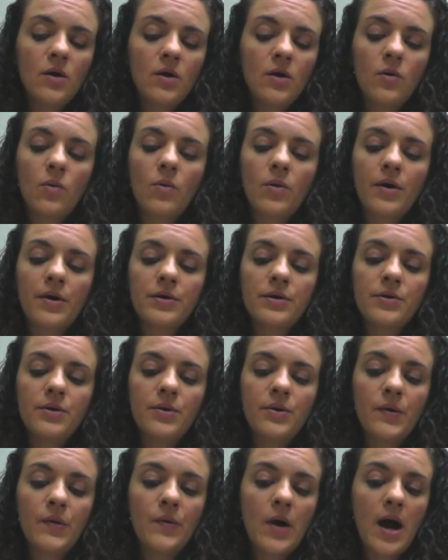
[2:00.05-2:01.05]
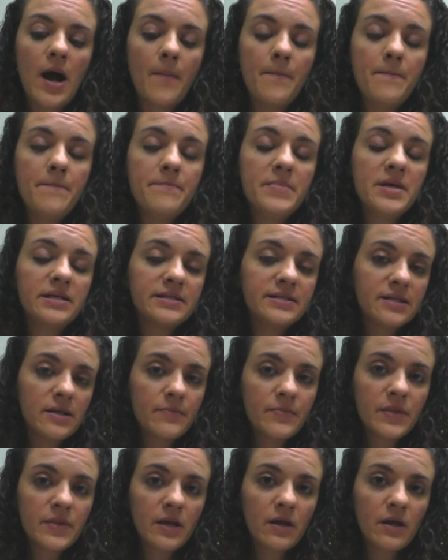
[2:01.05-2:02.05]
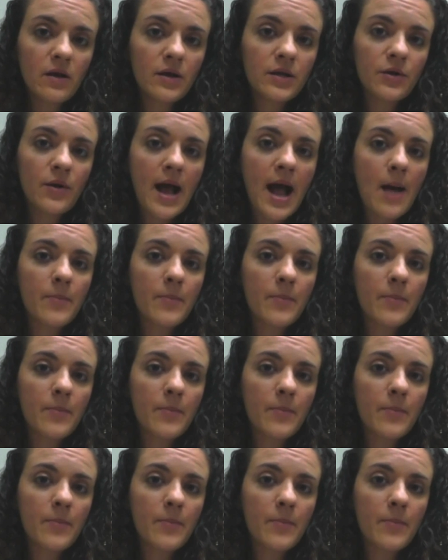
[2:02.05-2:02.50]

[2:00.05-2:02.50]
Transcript: or you miss something on your